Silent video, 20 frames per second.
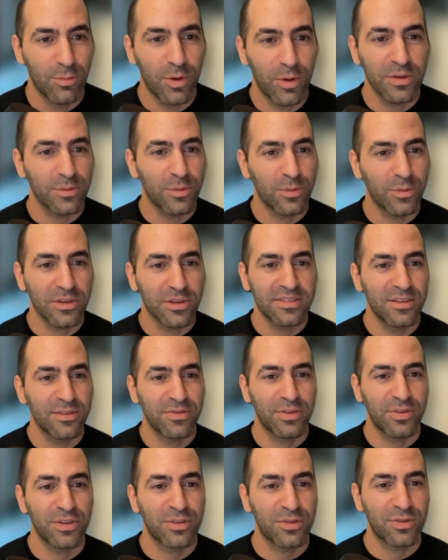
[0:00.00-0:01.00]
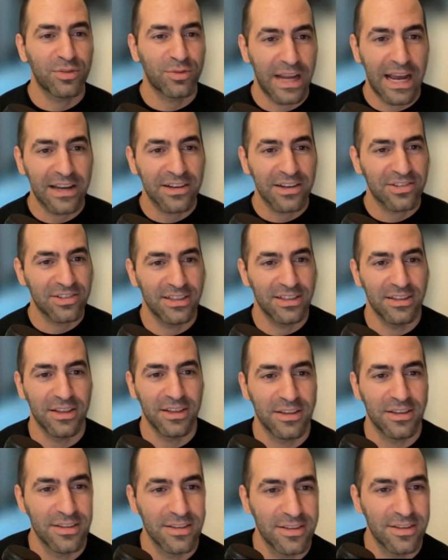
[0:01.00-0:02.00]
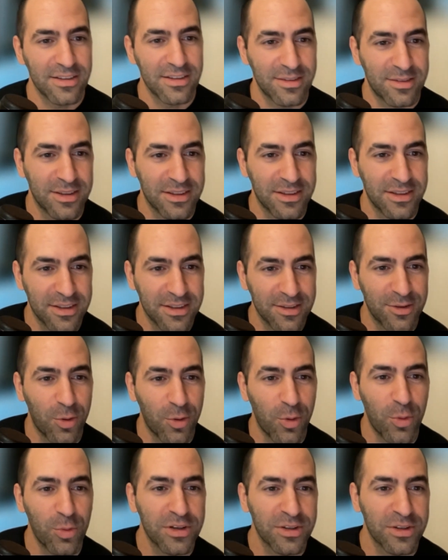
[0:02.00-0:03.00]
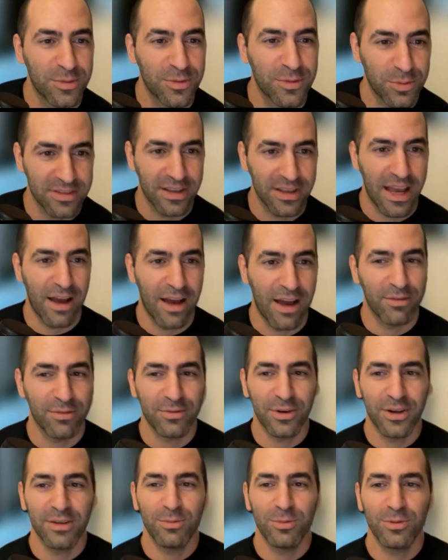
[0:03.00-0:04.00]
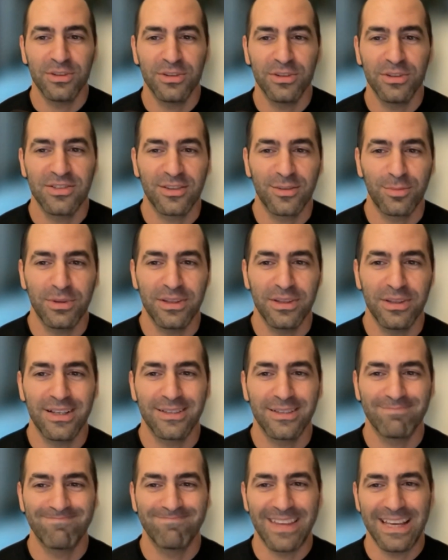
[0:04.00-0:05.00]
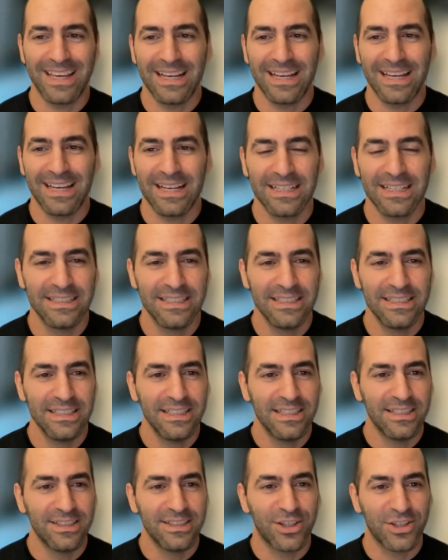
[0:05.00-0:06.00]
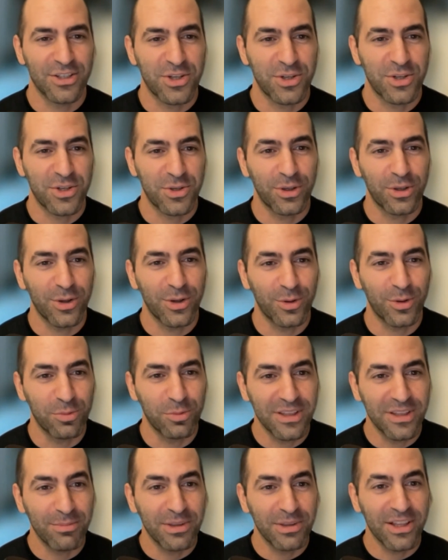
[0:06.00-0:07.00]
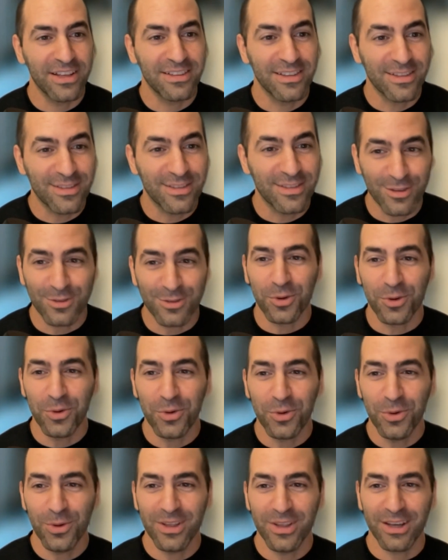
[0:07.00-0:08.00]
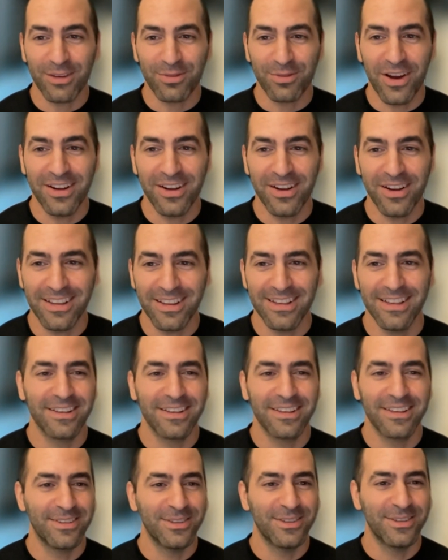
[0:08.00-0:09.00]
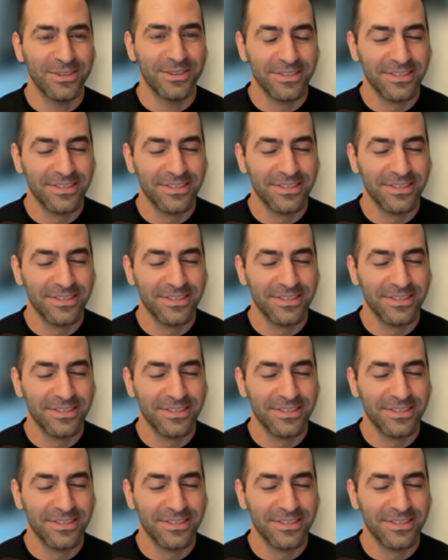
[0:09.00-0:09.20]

what's the first reaction like the owners would have, right? Would they just be like, not sure, or would they be like, this is so cool, like finally, like,